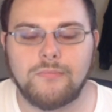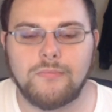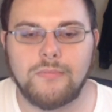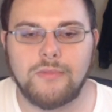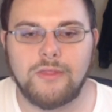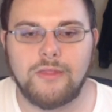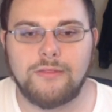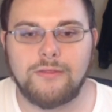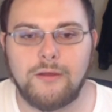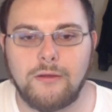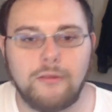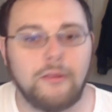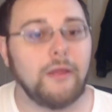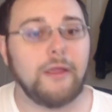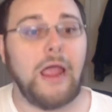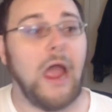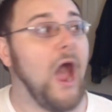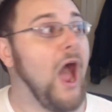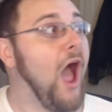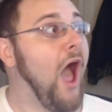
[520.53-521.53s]
And they're
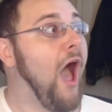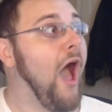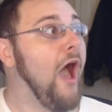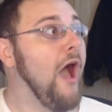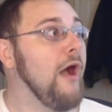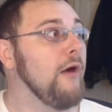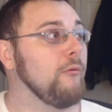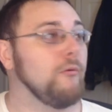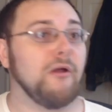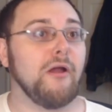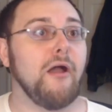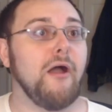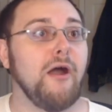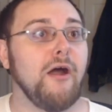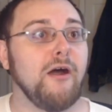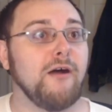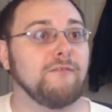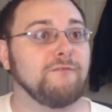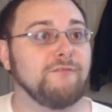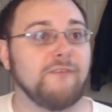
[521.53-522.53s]
like, we're
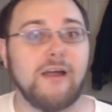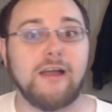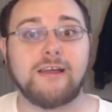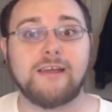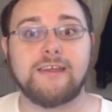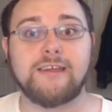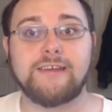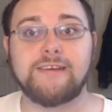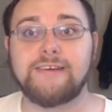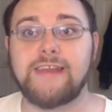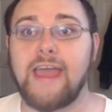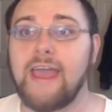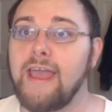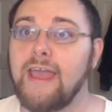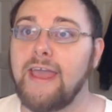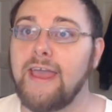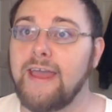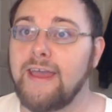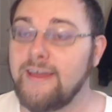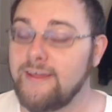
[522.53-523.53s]
all fucking
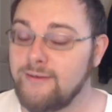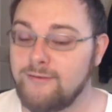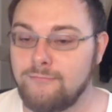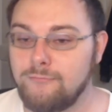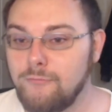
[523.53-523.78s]
dead.